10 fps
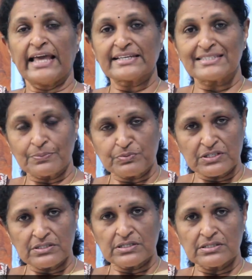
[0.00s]
the
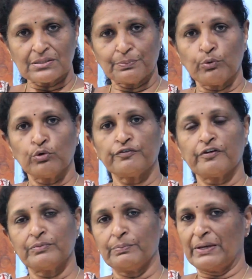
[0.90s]
acceptance and
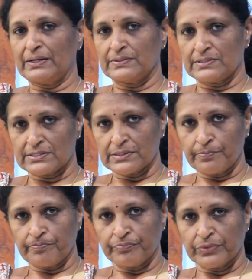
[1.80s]
support from the
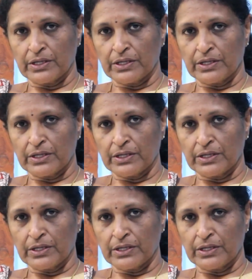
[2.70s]
parents.